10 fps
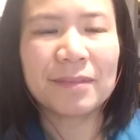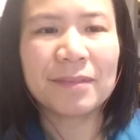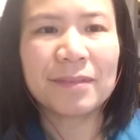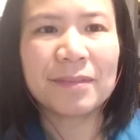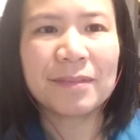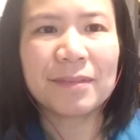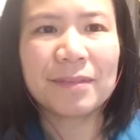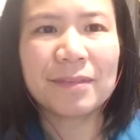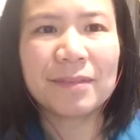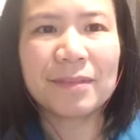
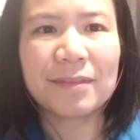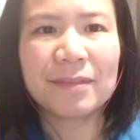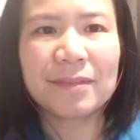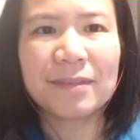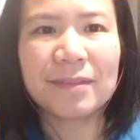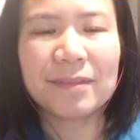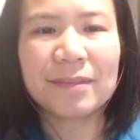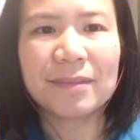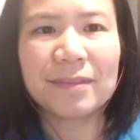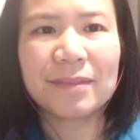
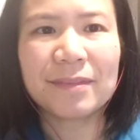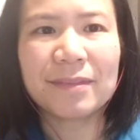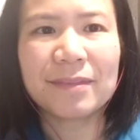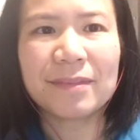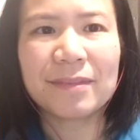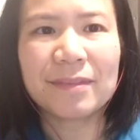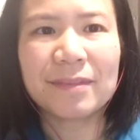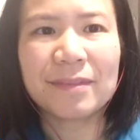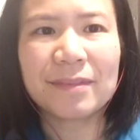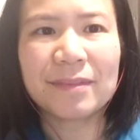
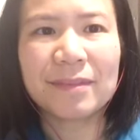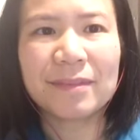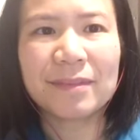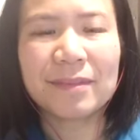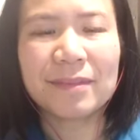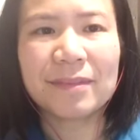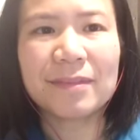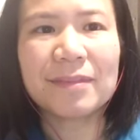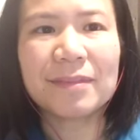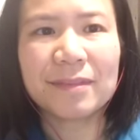
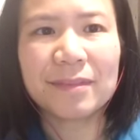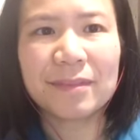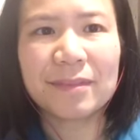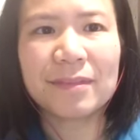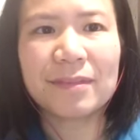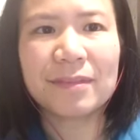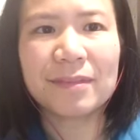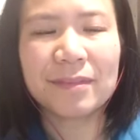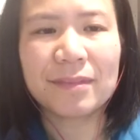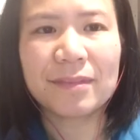
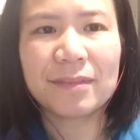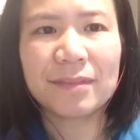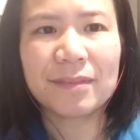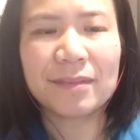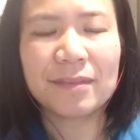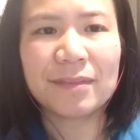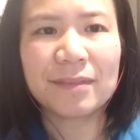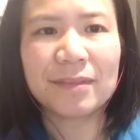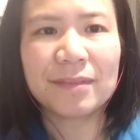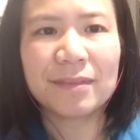
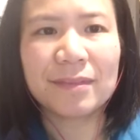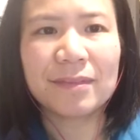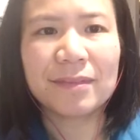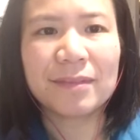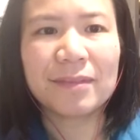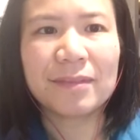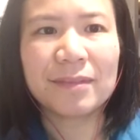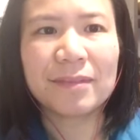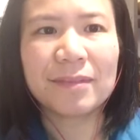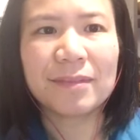
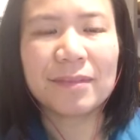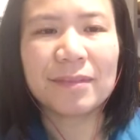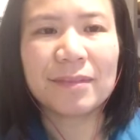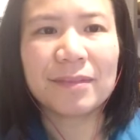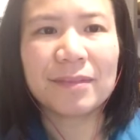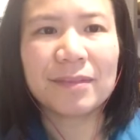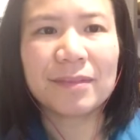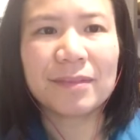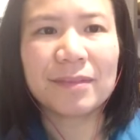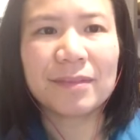The person shown says nothing.